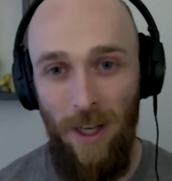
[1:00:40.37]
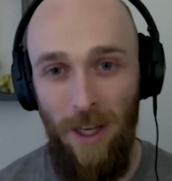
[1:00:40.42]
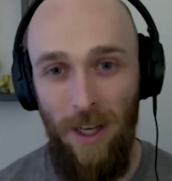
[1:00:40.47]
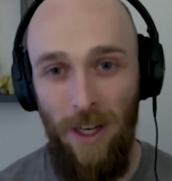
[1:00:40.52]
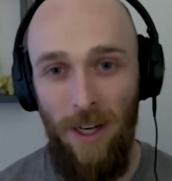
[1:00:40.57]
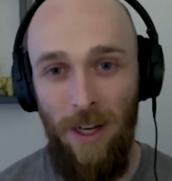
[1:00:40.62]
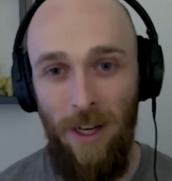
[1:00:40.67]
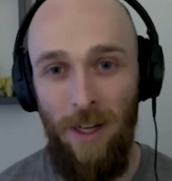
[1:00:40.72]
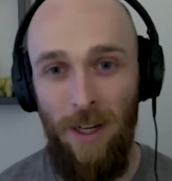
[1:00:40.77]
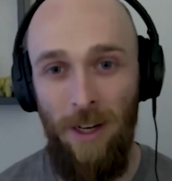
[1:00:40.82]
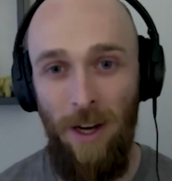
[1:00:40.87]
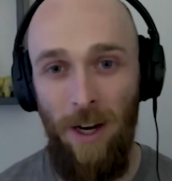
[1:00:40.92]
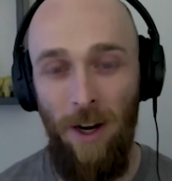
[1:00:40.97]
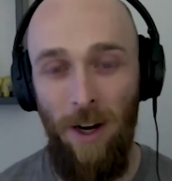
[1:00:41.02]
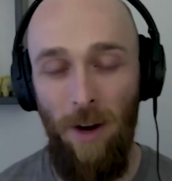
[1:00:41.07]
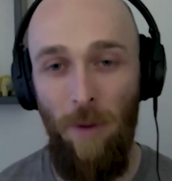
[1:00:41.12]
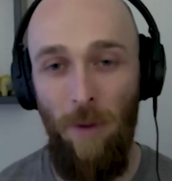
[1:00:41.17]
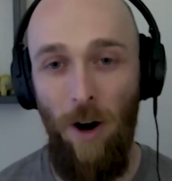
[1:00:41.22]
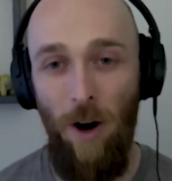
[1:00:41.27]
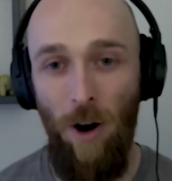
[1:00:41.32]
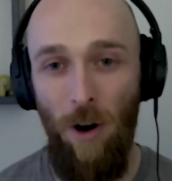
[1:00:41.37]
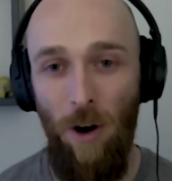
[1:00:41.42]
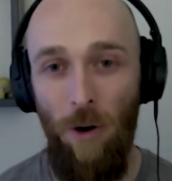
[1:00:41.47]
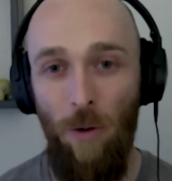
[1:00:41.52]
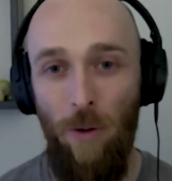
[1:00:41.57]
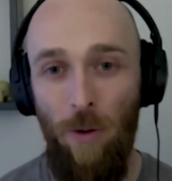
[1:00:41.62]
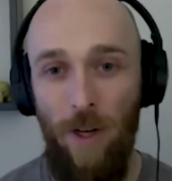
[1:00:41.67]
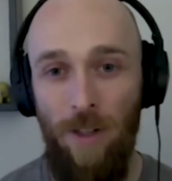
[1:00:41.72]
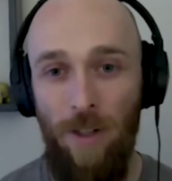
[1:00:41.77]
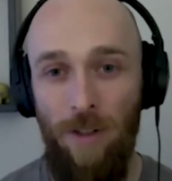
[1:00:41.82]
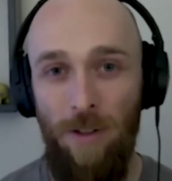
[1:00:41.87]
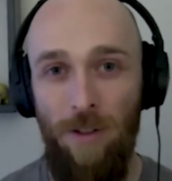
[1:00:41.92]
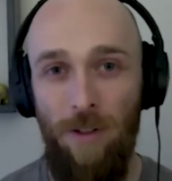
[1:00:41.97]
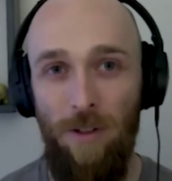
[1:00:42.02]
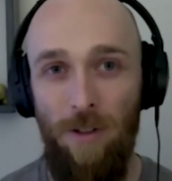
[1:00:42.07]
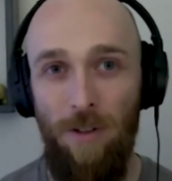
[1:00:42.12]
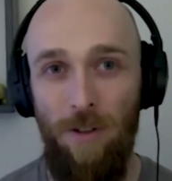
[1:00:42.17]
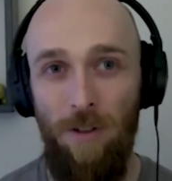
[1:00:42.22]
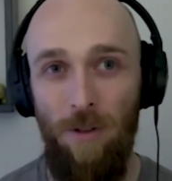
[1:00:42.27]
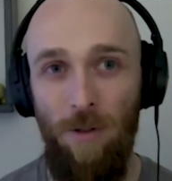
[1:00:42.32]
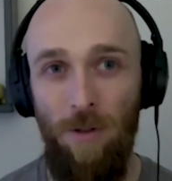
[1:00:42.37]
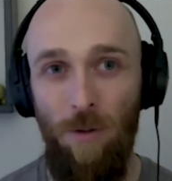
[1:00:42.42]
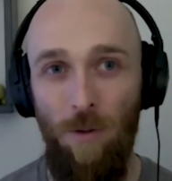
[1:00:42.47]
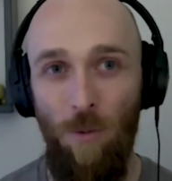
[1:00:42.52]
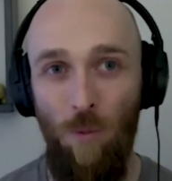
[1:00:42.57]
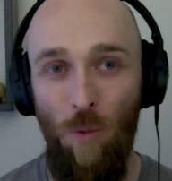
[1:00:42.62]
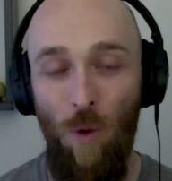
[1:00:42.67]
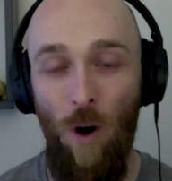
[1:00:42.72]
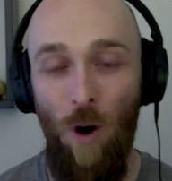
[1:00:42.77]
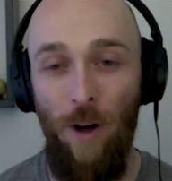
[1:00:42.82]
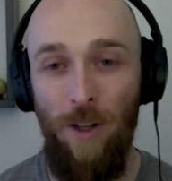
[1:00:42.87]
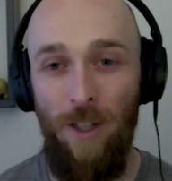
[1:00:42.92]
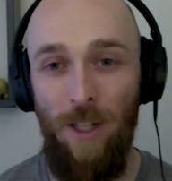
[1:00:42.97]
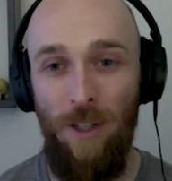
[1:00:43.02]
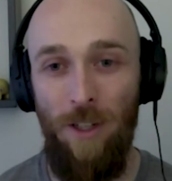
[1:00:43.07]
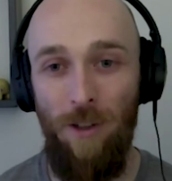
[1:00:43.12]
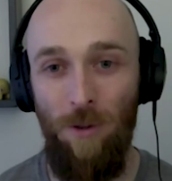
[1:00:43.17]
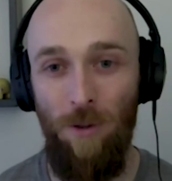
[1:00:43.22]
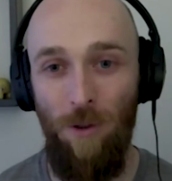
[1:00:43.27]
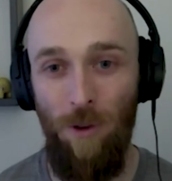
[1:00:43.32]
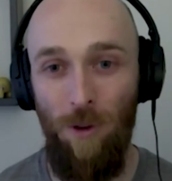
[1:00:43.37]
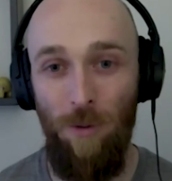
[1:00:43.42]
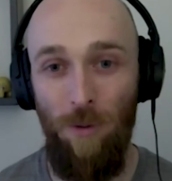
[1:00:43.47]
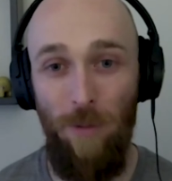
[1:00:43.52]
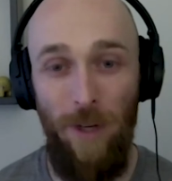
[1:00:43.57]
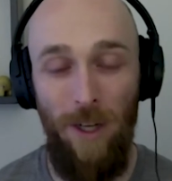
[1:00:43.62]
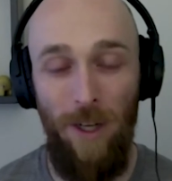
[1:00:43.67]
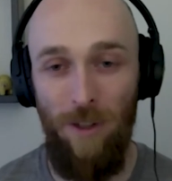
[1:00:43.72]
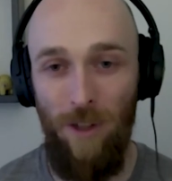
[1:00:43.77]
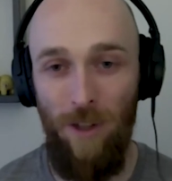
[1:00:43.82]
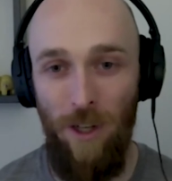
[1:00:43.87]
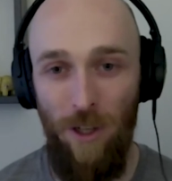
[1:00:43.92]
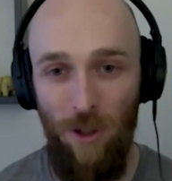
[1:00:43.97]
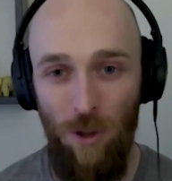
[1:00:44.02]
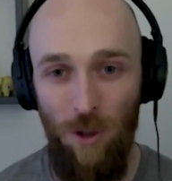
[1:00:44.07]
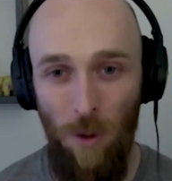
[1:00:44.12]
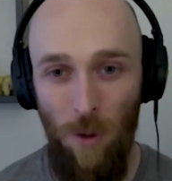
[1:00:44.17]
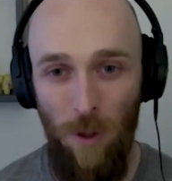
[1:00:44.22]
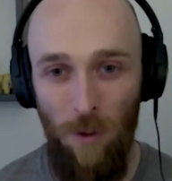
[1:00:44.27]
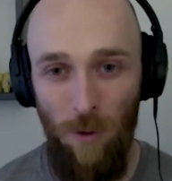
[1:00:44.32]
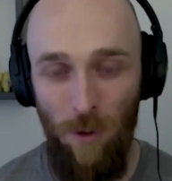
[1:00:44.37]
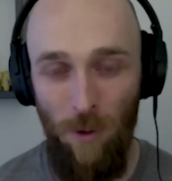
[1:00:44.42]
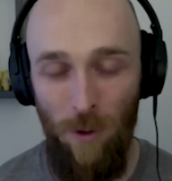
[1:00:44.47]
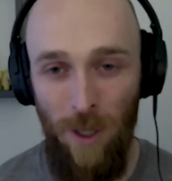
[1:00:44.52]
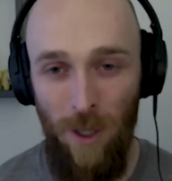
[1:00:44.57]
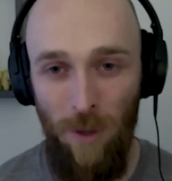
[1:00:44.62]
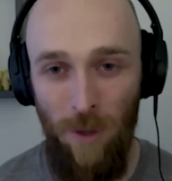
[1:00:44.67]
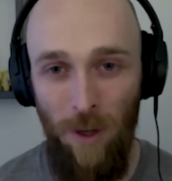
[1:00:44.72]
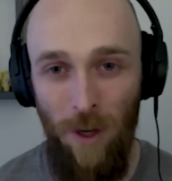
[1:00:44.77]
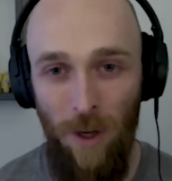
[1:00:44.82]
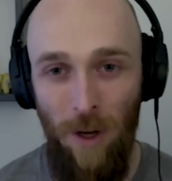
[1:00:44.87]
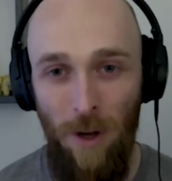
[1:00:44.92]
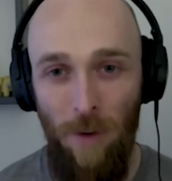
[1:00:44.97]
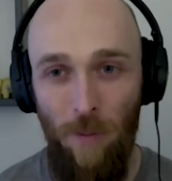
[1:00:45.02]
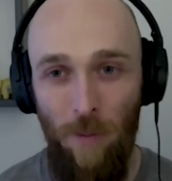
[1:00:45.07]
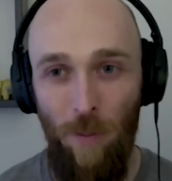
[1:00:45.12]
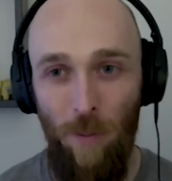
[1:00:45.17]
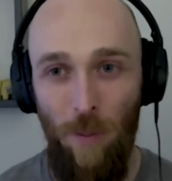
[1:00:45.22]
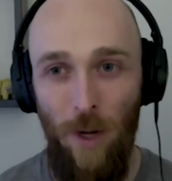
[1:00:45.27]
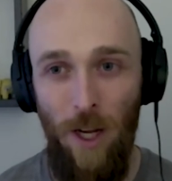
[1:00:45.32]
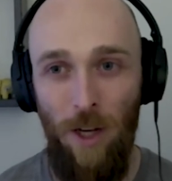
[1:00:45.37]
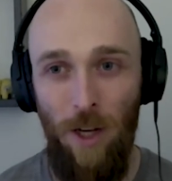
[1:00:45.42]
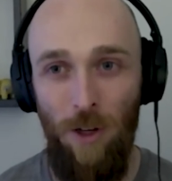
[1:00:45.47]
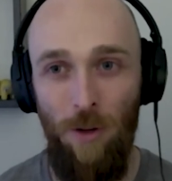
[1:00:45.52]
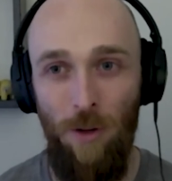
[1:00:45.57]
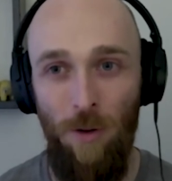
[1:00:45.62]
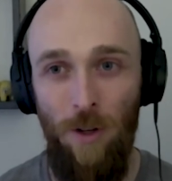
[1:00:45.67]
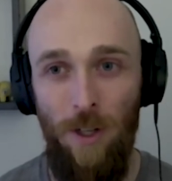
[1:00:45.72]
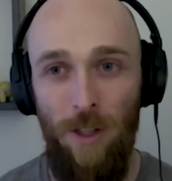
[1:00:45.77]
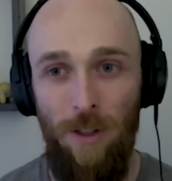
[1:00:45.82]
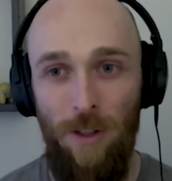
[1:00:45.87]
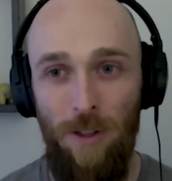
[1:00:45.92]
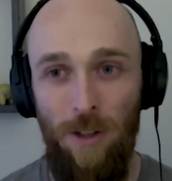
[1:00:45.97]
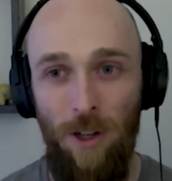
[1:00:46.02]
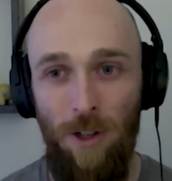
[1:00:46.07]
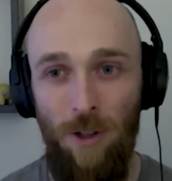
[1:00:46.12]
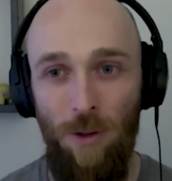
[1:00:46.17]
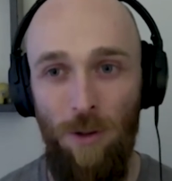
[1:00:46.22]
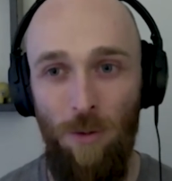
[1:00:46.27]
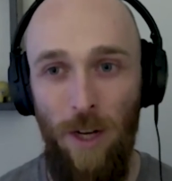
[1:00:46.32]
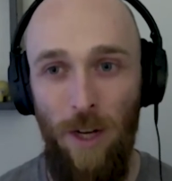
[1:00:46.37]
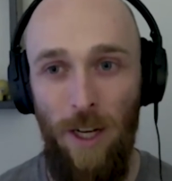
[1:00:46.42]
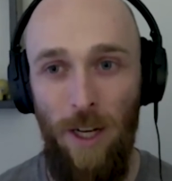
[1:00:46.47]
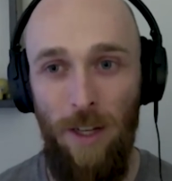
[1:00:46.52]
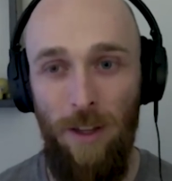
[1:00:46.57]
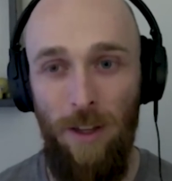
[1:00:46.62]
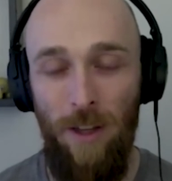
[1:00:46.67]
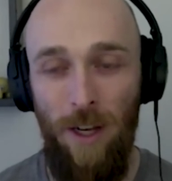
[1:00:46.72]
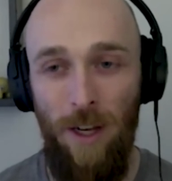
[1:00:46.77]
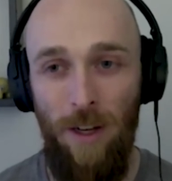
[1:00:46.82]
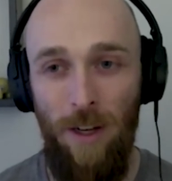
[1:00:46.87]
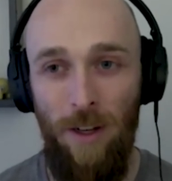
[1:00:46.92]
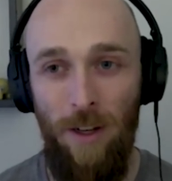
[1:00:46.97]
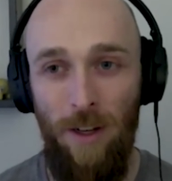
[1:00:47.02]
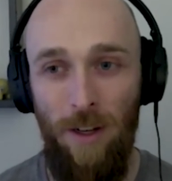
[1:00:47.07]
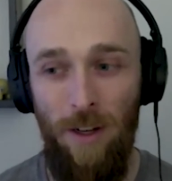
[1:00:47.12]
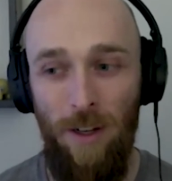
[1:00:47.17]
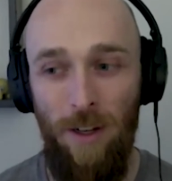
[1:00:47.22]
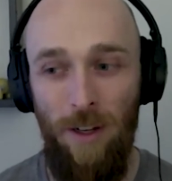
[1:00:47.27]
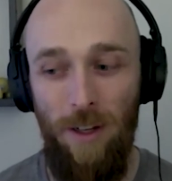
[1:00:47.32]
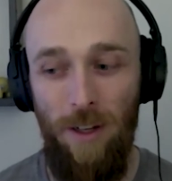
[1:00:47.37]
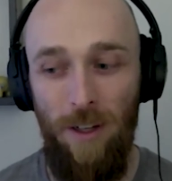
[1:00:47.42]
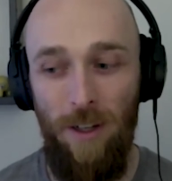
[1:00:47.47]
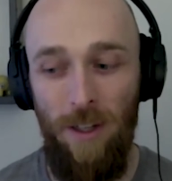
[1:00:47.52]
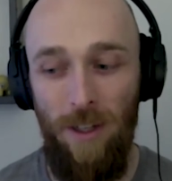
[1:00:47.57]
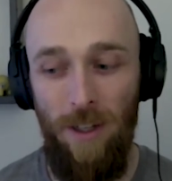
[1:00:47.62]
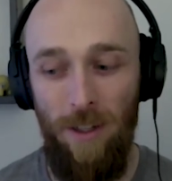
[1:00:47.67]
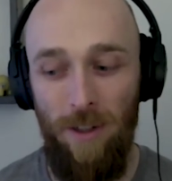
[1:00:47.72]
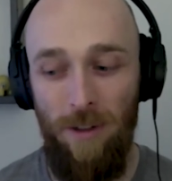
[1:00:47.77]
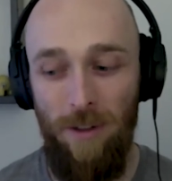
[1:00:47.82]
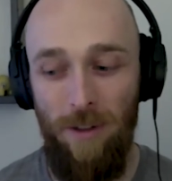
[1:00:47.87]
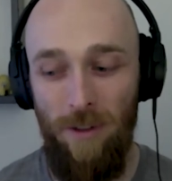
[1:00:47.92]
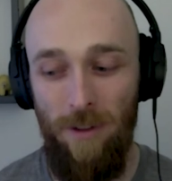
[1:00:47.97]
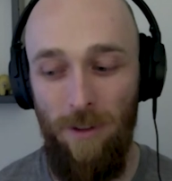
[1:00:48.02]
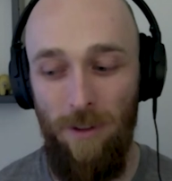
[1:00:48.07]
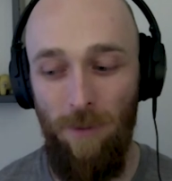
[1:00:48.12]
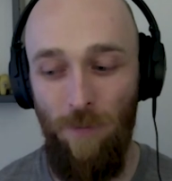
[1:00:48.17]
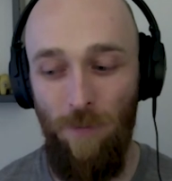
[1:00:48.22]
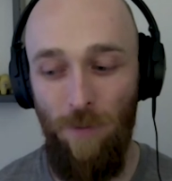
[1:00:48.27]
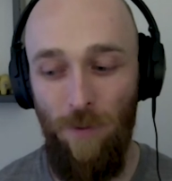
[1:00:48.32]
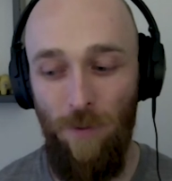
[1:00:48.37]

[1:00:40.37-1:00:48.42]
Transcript: and I, am always wanting to learn because I enjoy learning, but I do it in such a way that it's